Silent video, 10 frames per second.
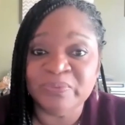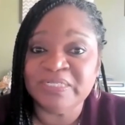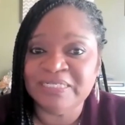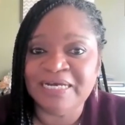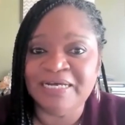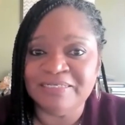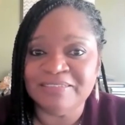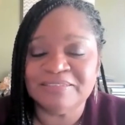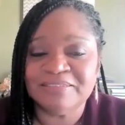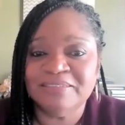really
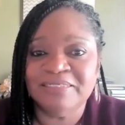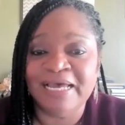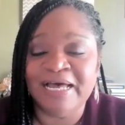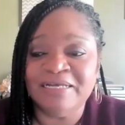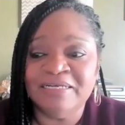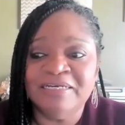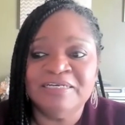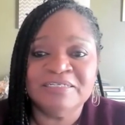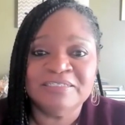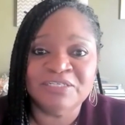does. Yeah.
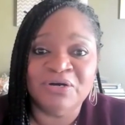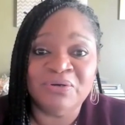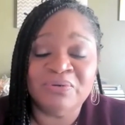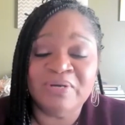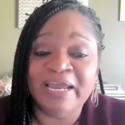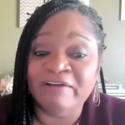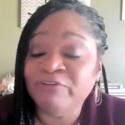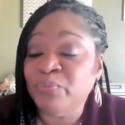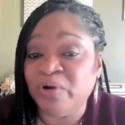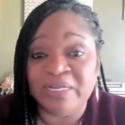So
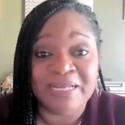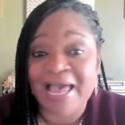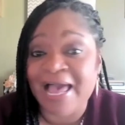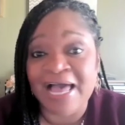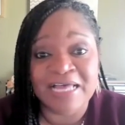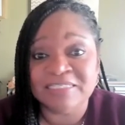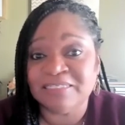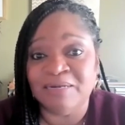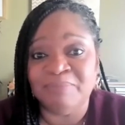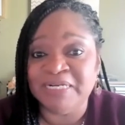everyone has
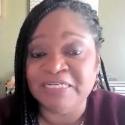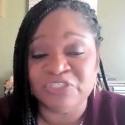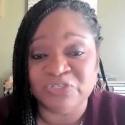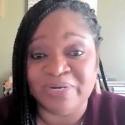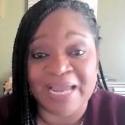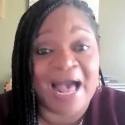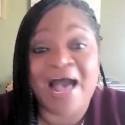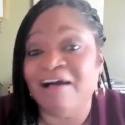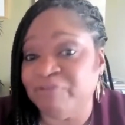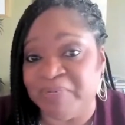a money story. I
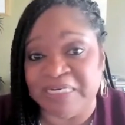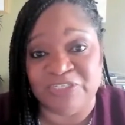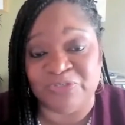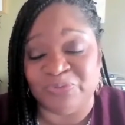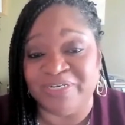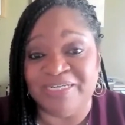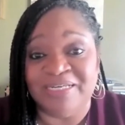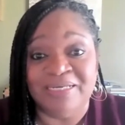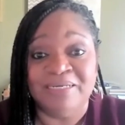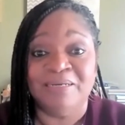have a money story.
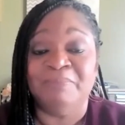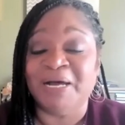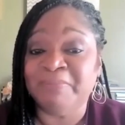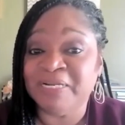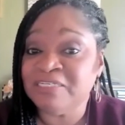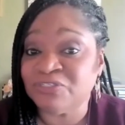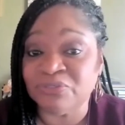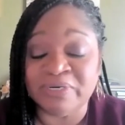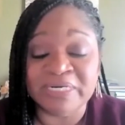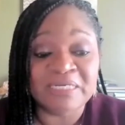My money
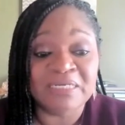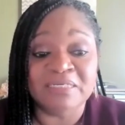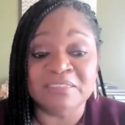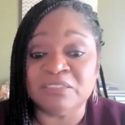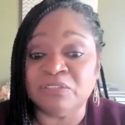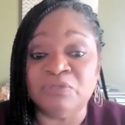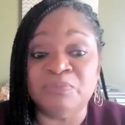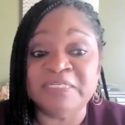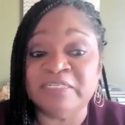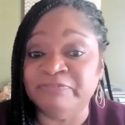story is a little
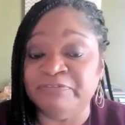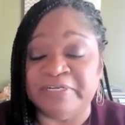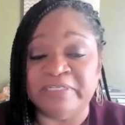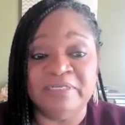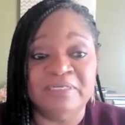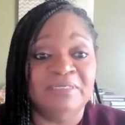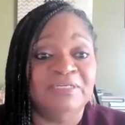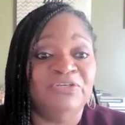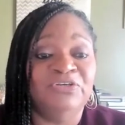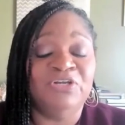bit different.
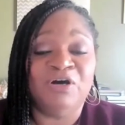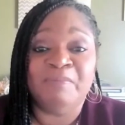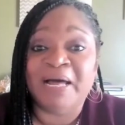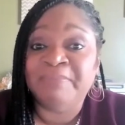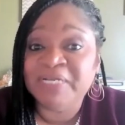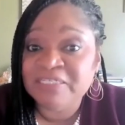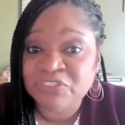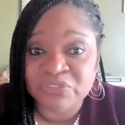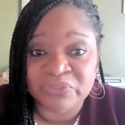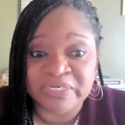My money
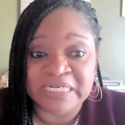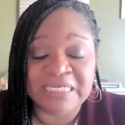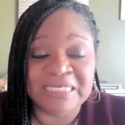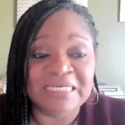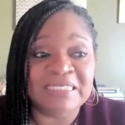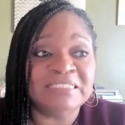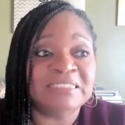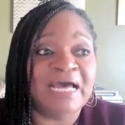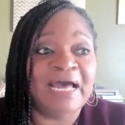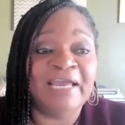story is
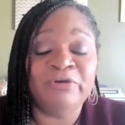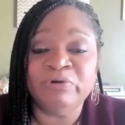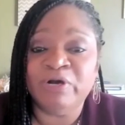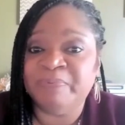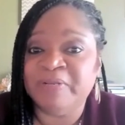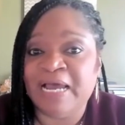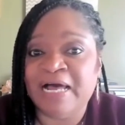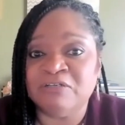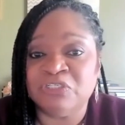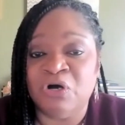I grew up in a
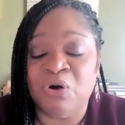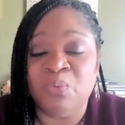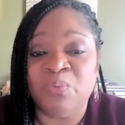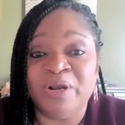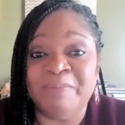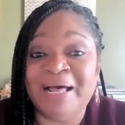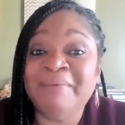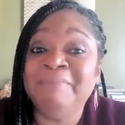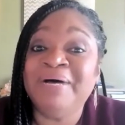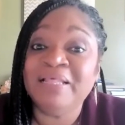household where my
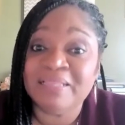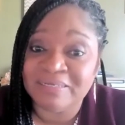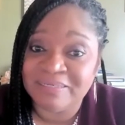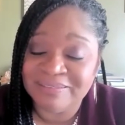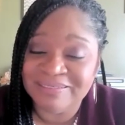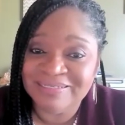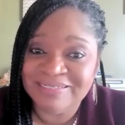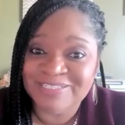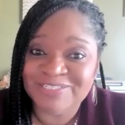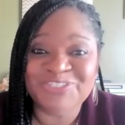mother
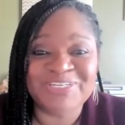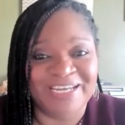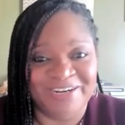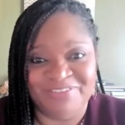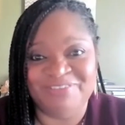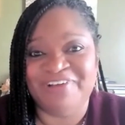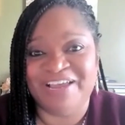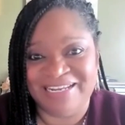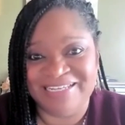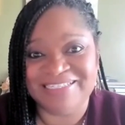took care of the
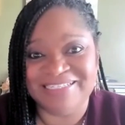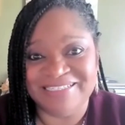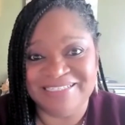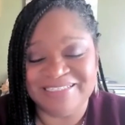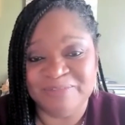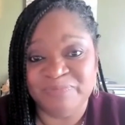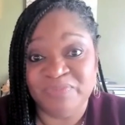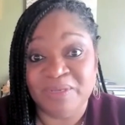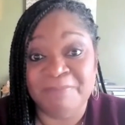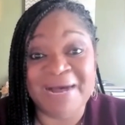finances.
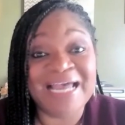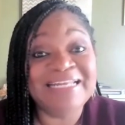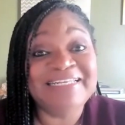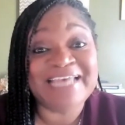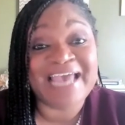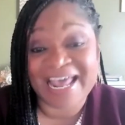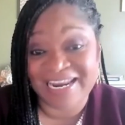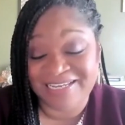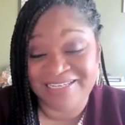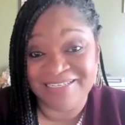My
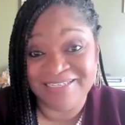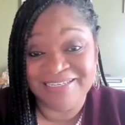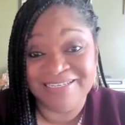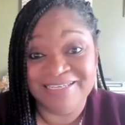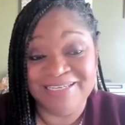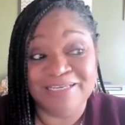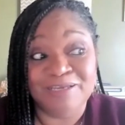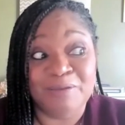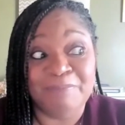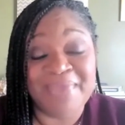daddy
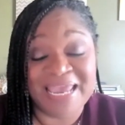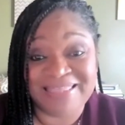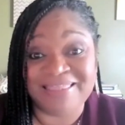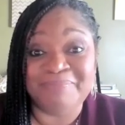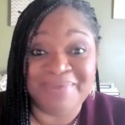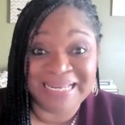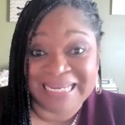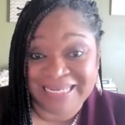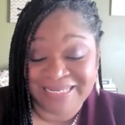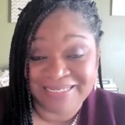made the
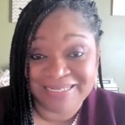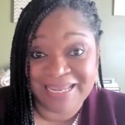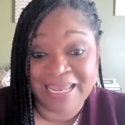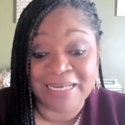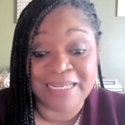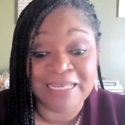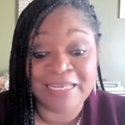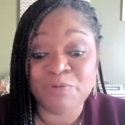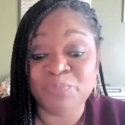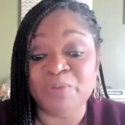money and
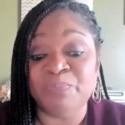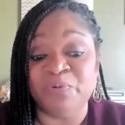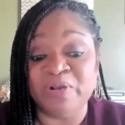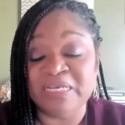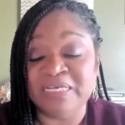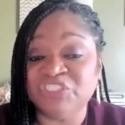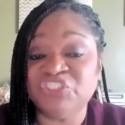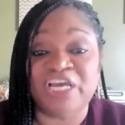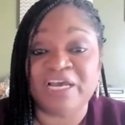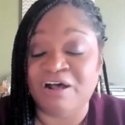he would bring his
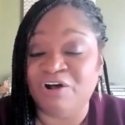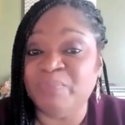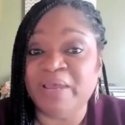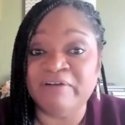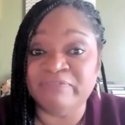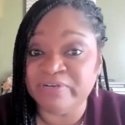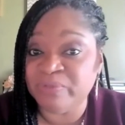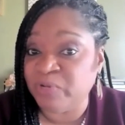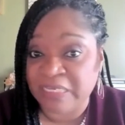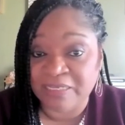check home every
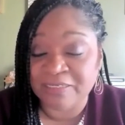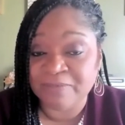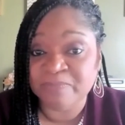week